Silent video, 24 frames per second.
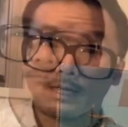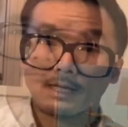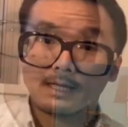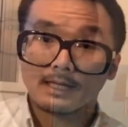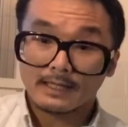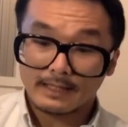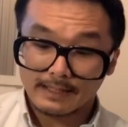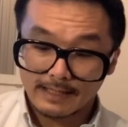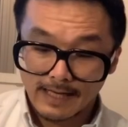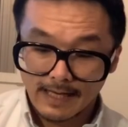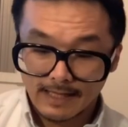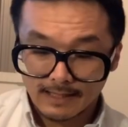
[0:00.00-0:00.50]

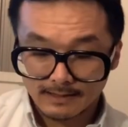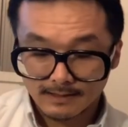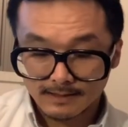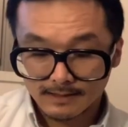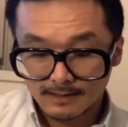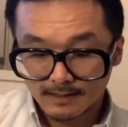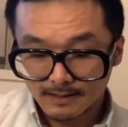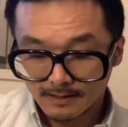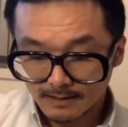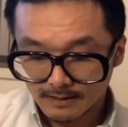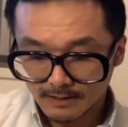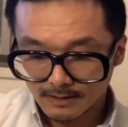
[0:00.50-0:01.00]

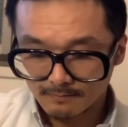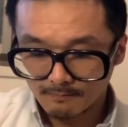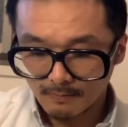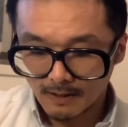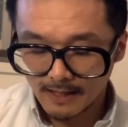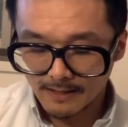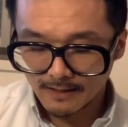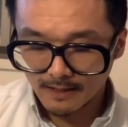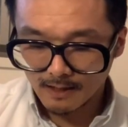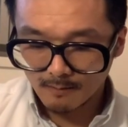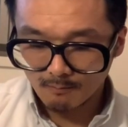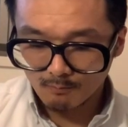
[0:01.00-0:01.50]
Next,
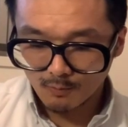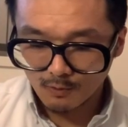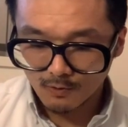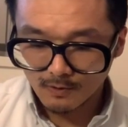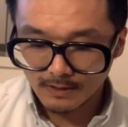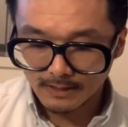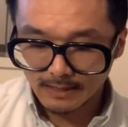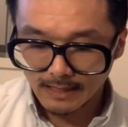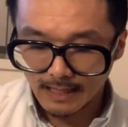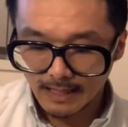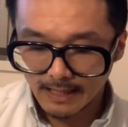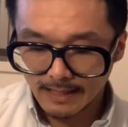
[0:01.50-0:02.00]
spine number
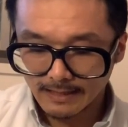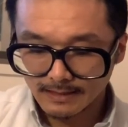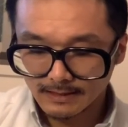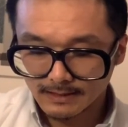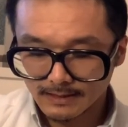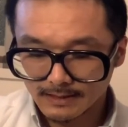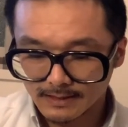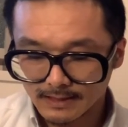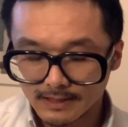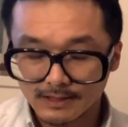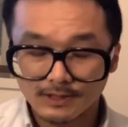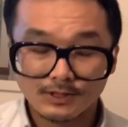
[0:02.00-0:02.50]

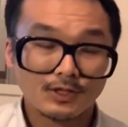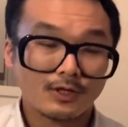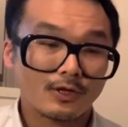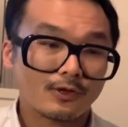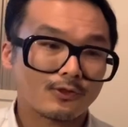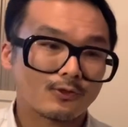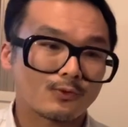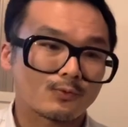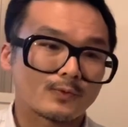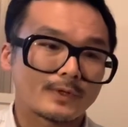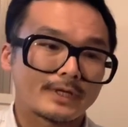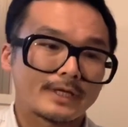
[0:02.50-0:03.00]

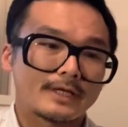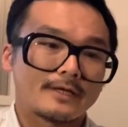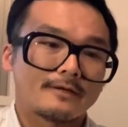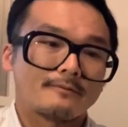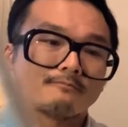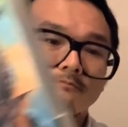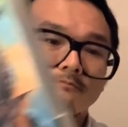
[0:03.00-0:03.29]
963.